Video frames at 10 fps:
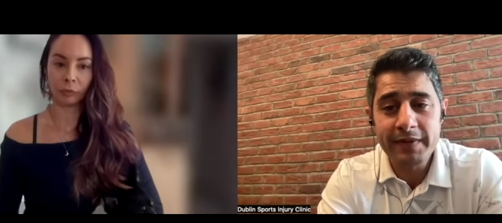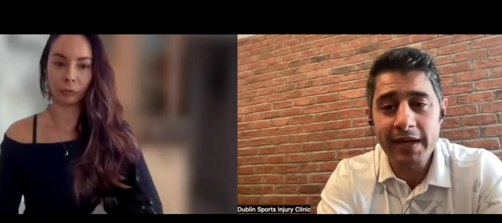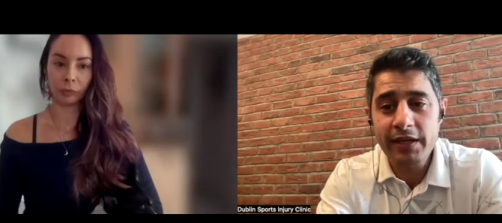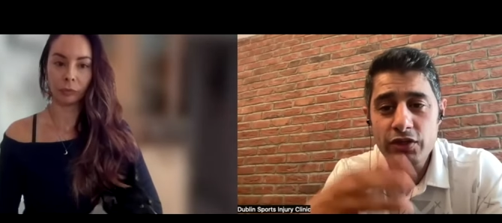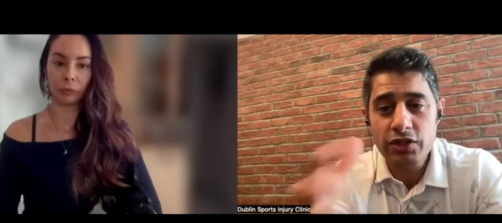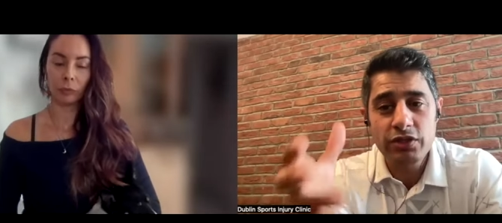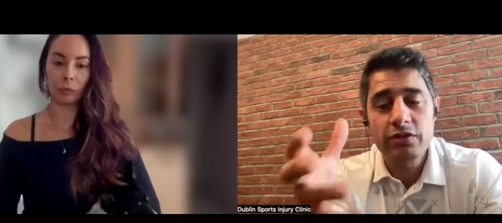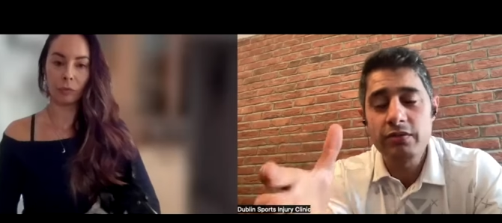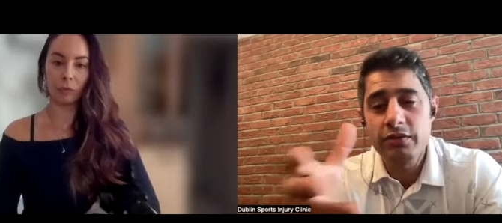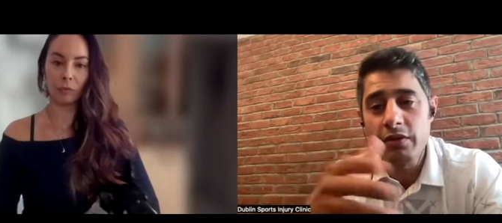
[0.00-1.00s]
Speaker 1: thank you sh-
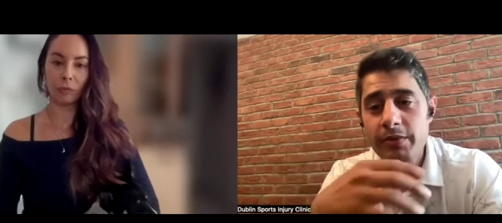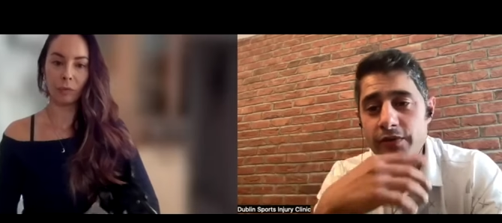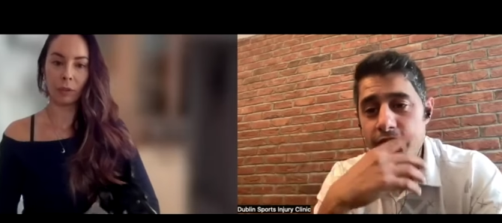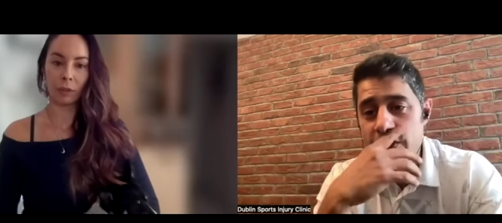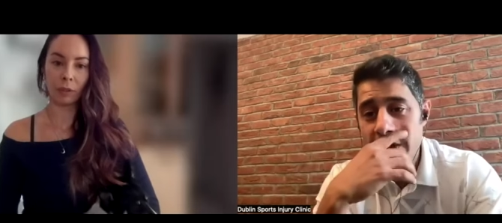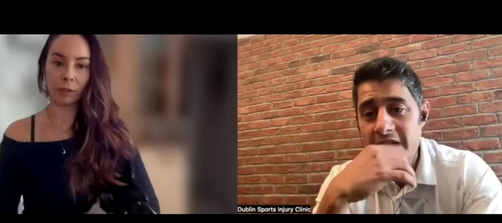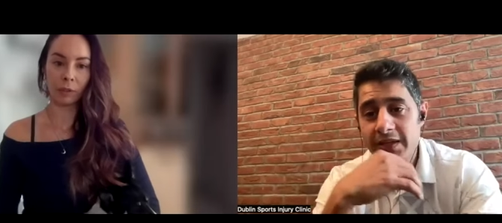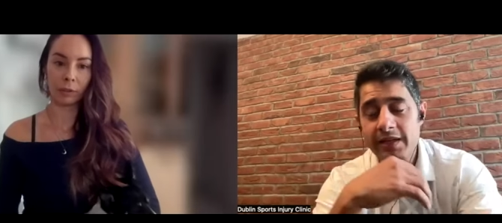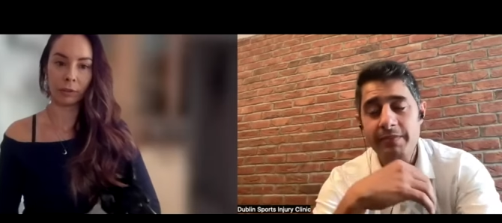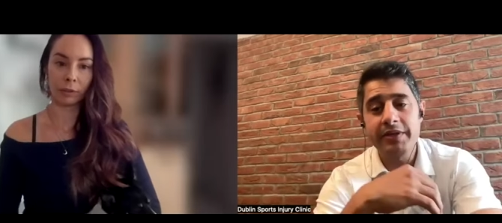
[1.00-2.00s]
so much for sharing
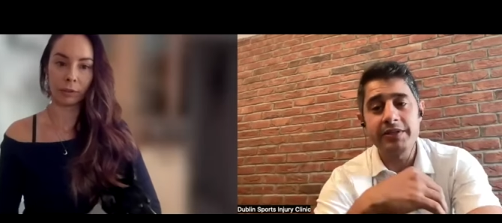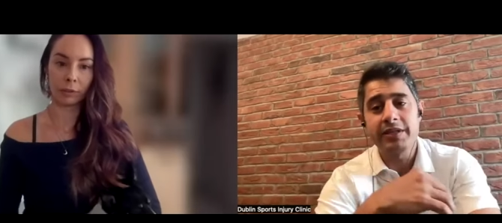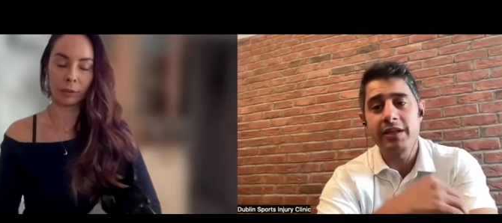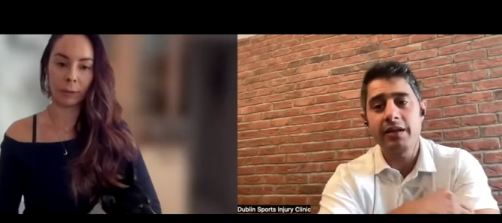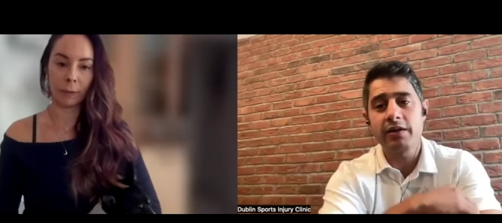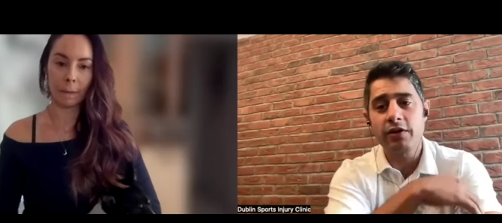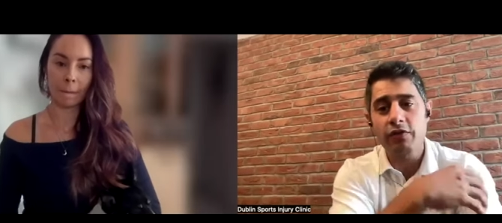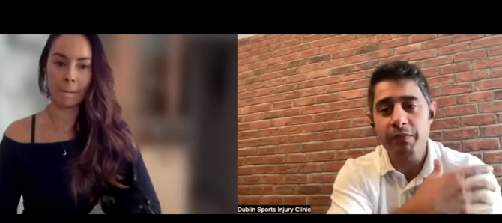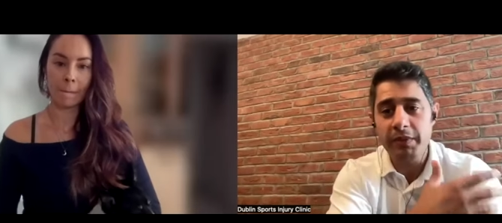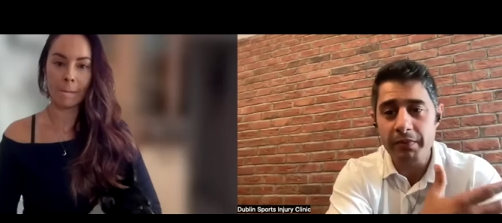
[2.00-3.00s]
that because I think a lot
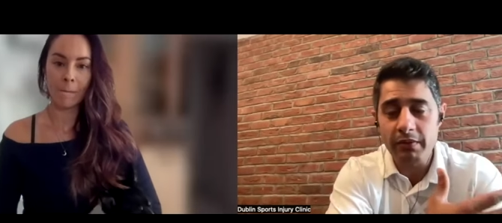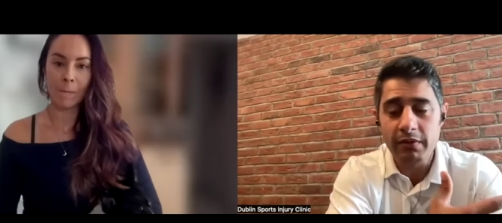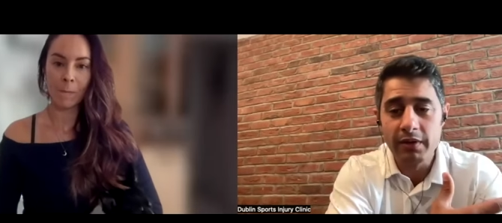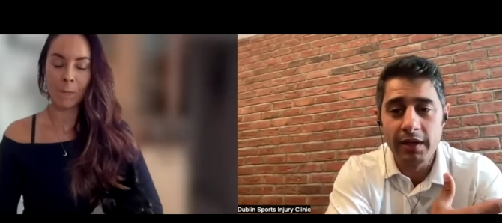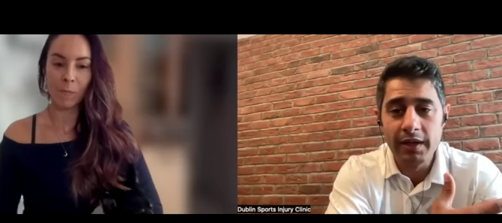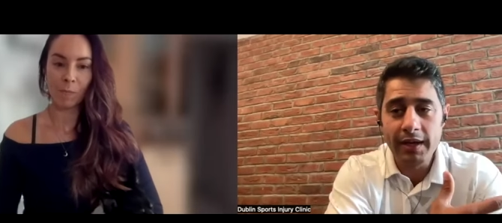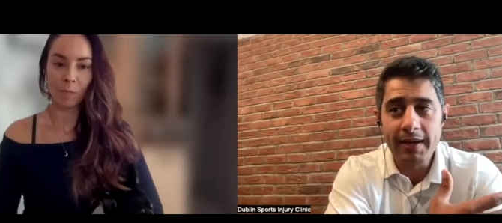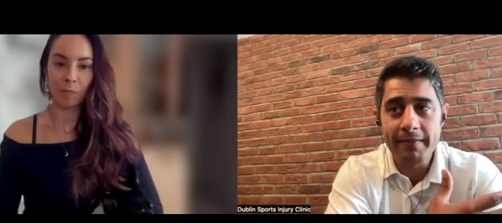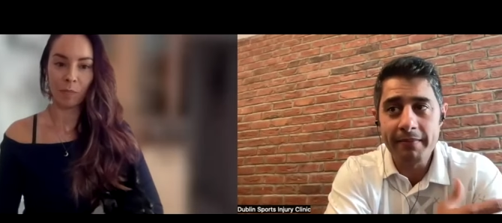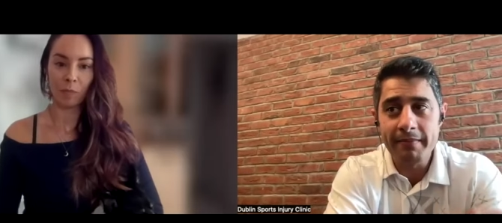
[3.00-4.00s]
of people
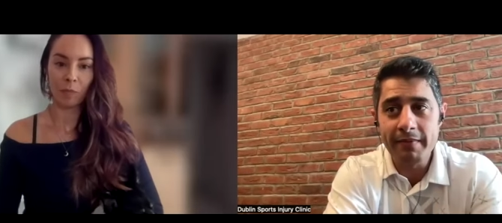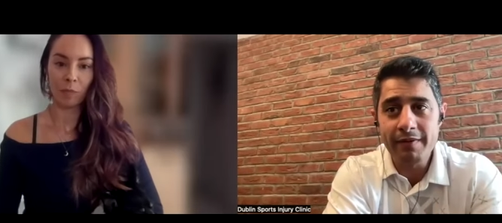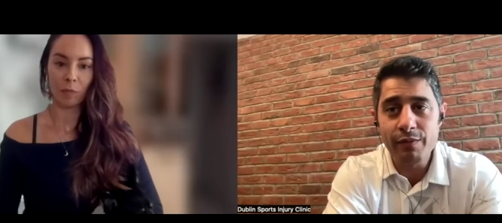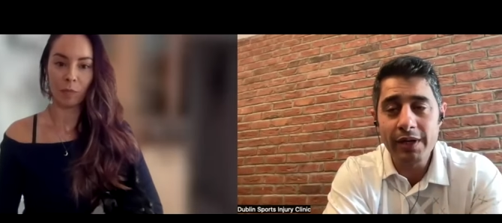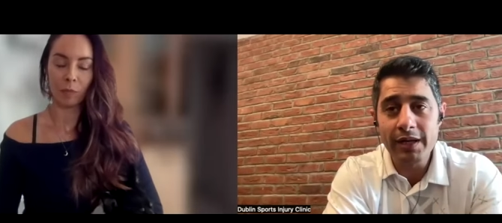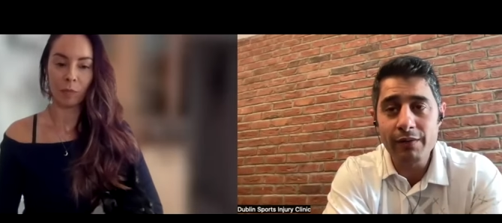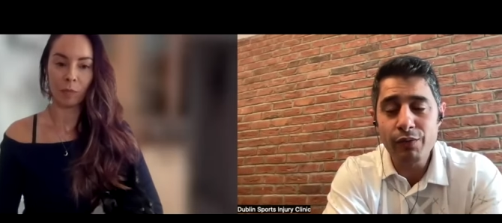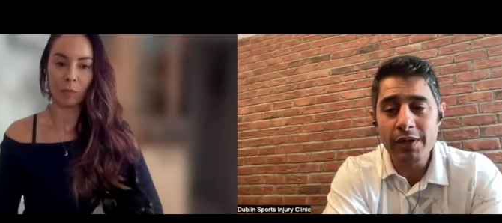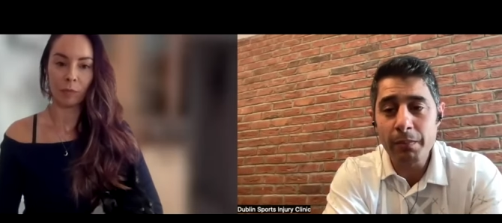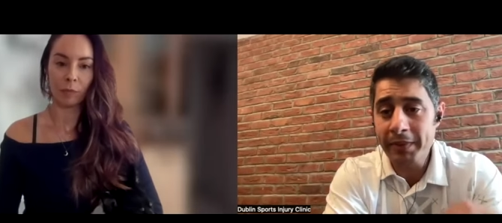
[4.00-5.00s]
um will
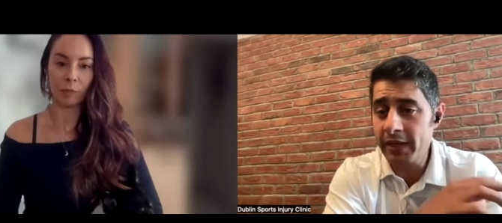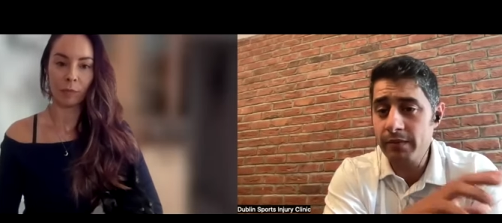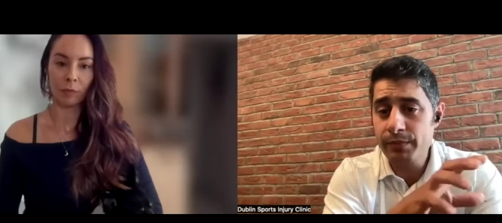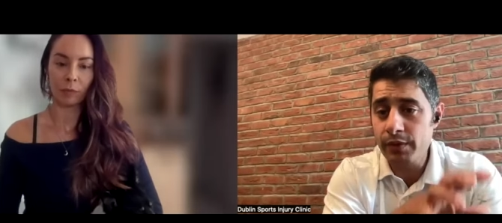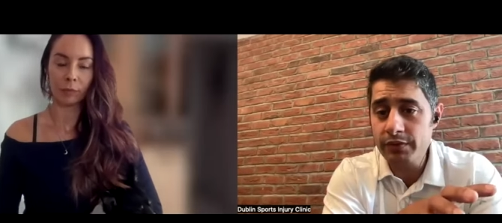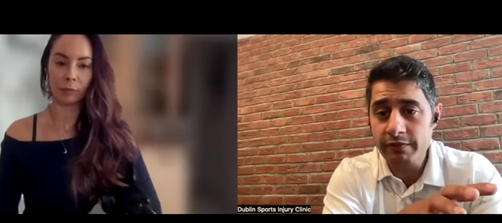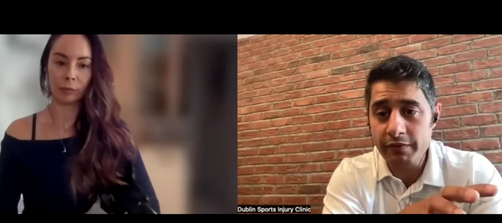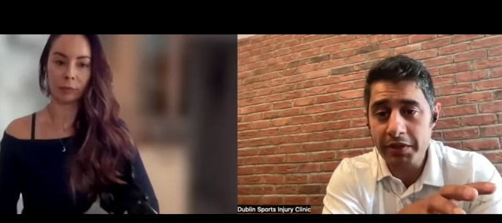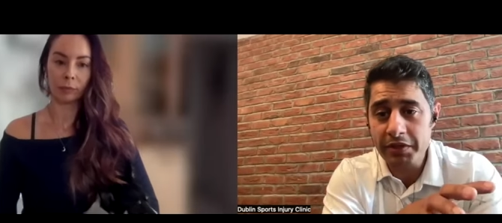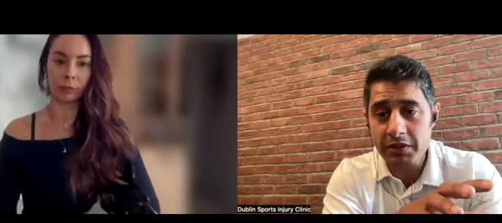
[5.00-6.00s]
will pick up those
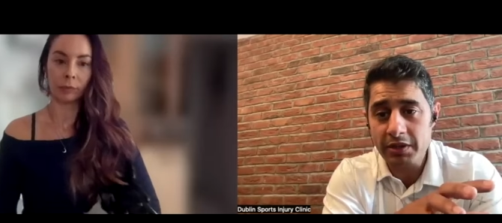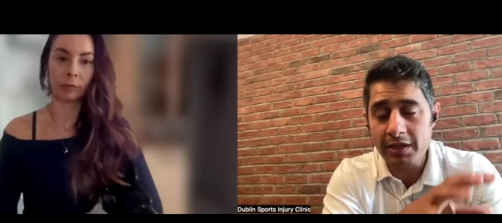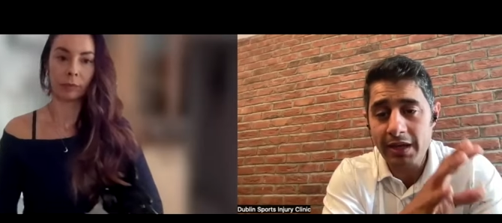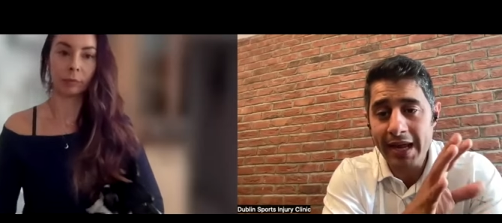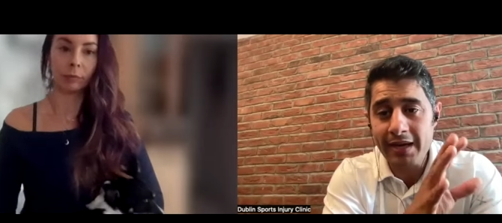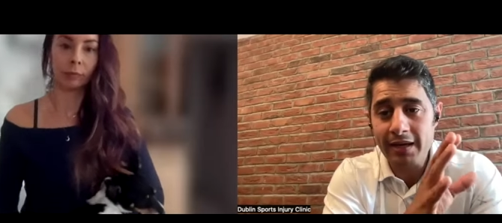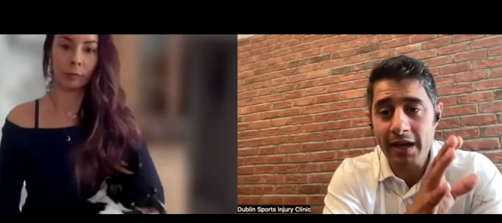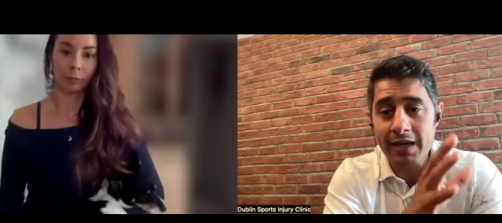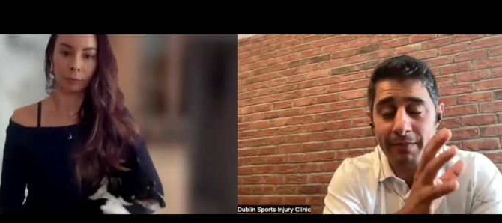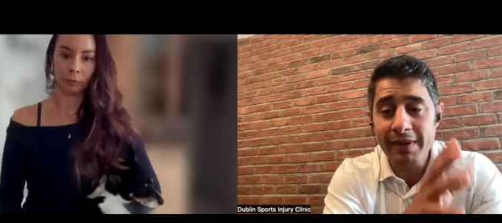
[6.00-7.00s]
information and and
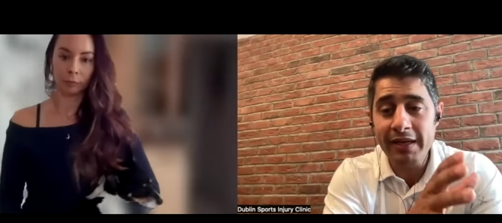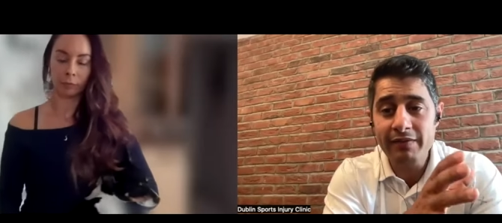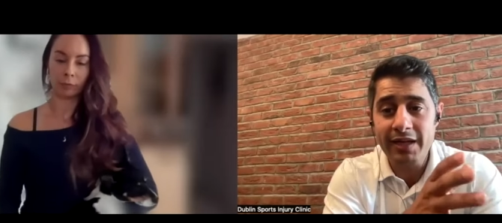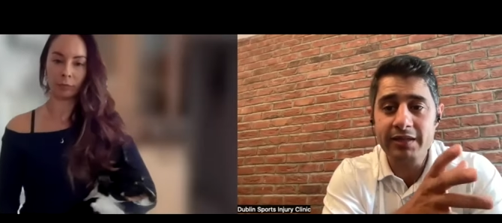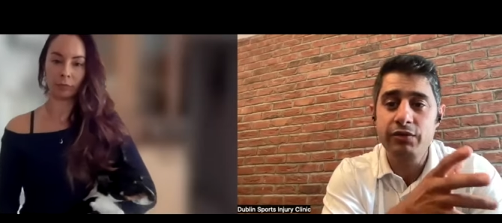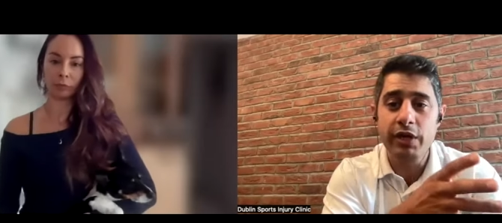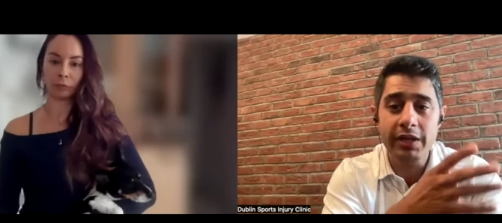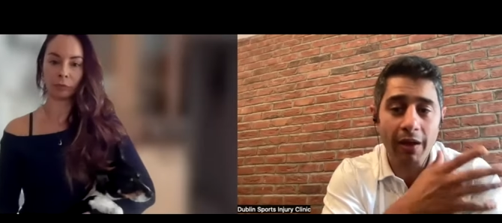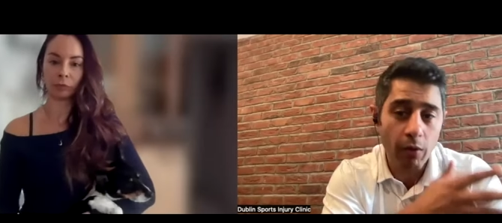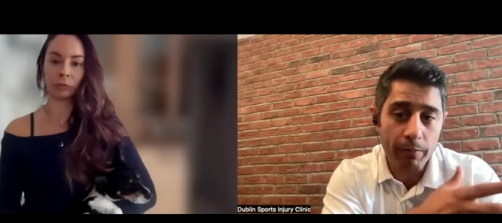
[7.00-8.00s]
I believe that create
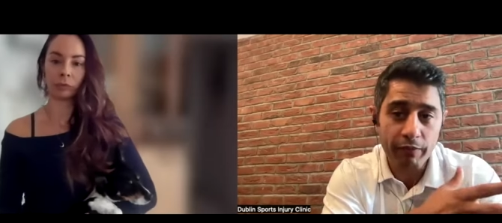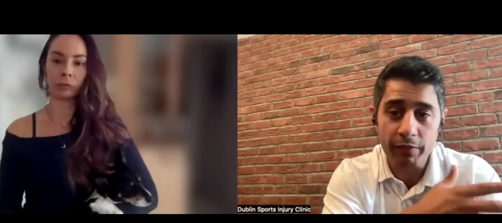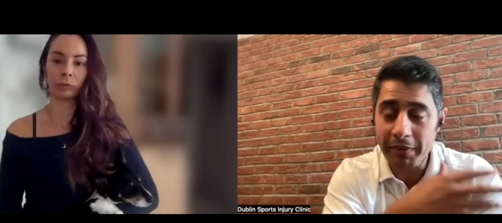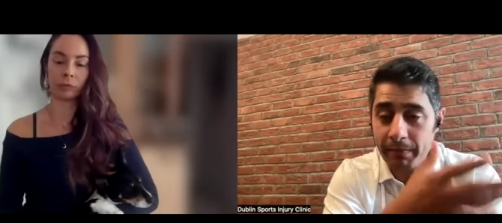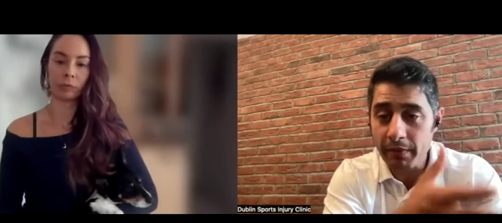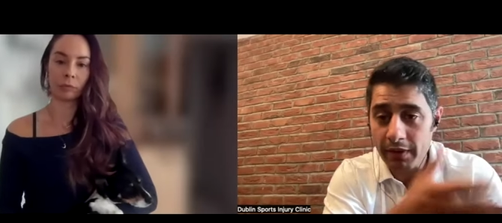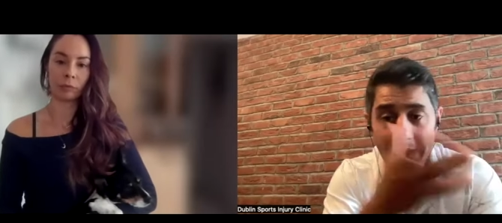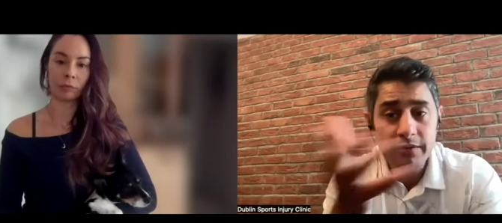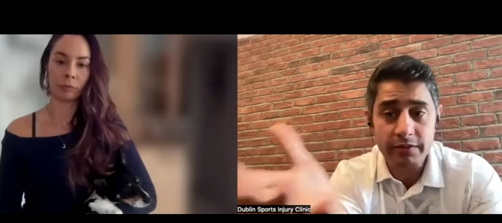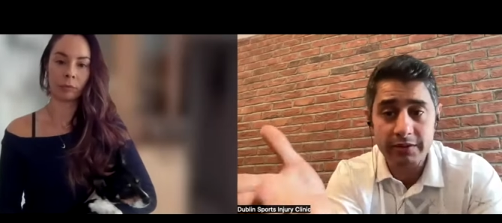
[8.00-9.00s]
hope for people
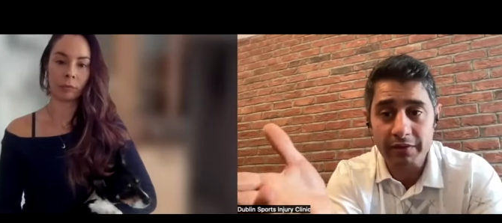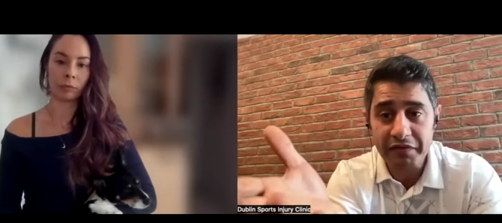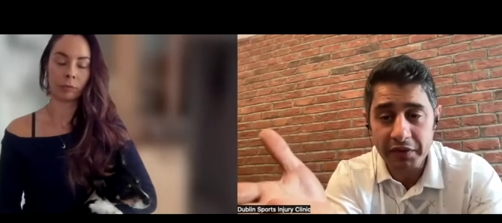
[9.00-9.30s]
like yourself.